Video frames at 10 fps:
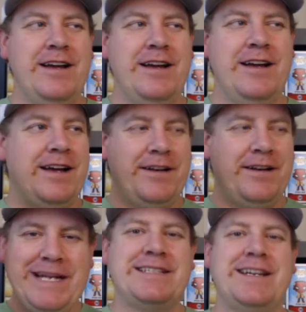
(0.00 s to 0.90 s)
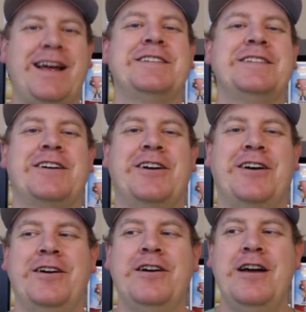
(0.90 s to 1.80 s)
It means nothing to
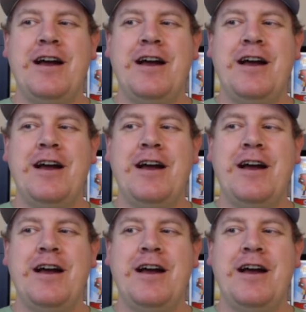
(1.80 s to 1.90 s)
her,